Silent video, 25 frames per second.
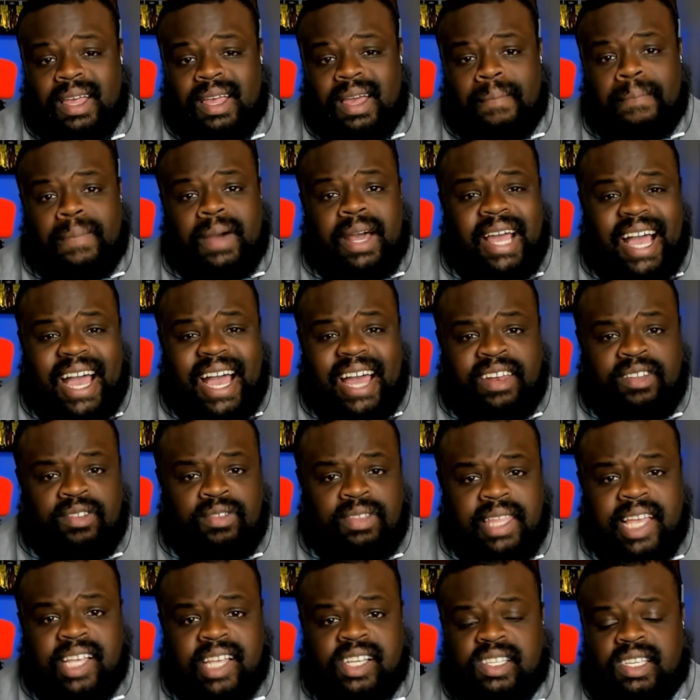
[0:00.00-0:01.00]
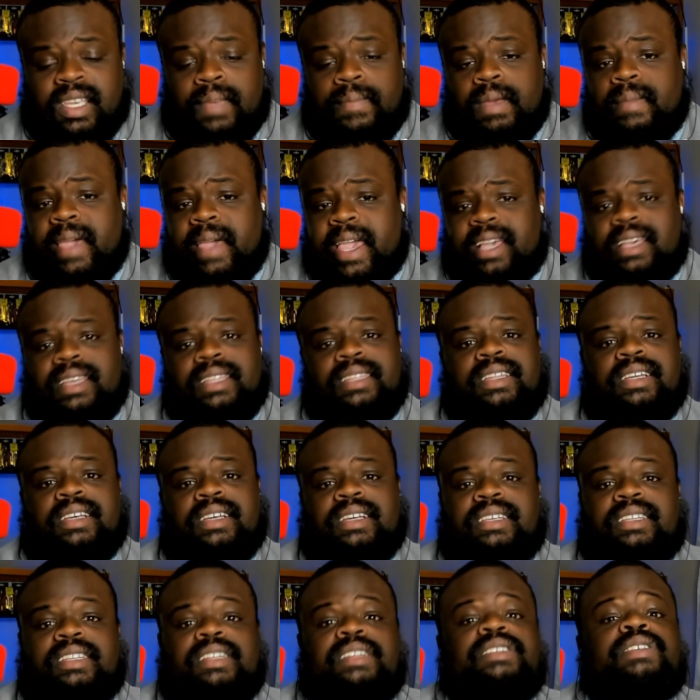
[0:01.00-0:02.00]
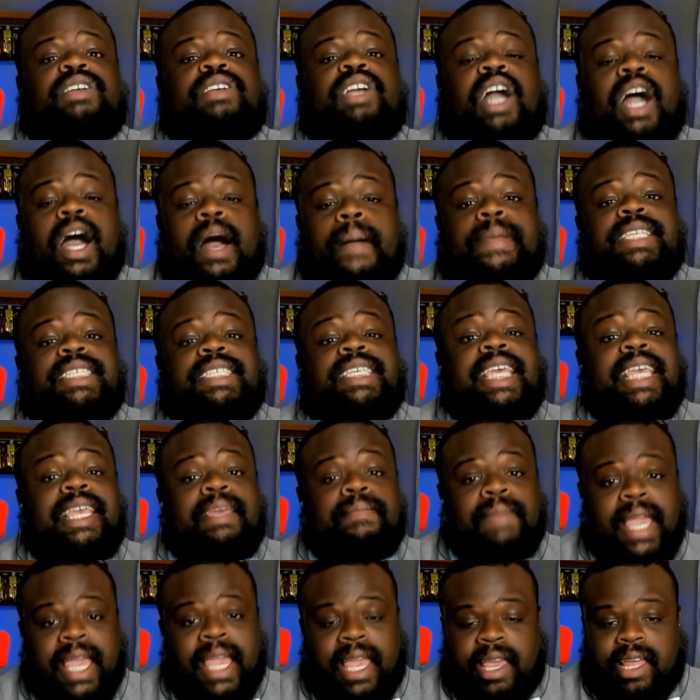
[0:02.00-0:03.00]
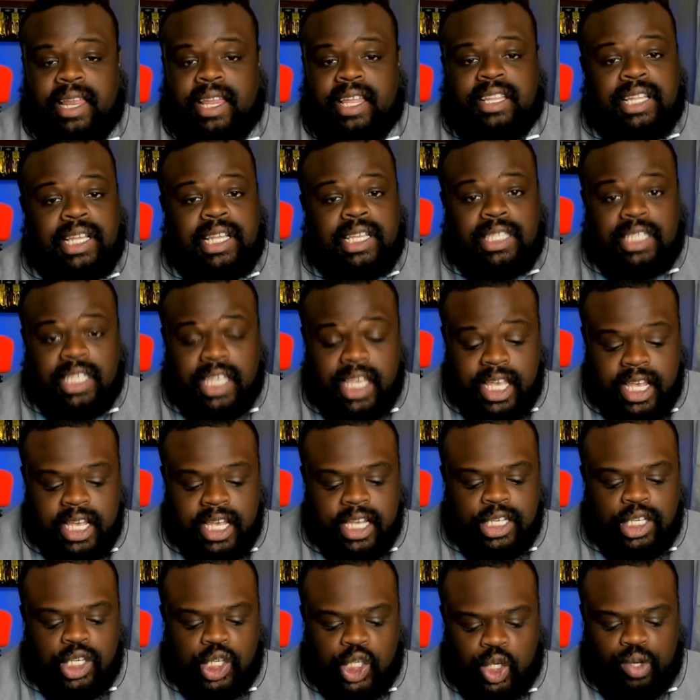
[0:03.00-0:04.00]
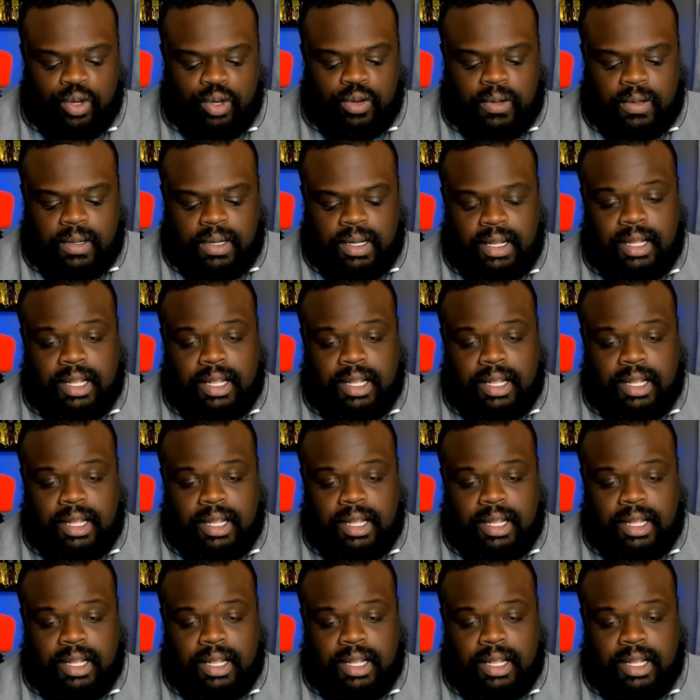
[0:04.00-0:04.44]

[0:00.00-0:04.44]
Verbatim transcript: But I do think Jimmy making the comments he made, and this is true.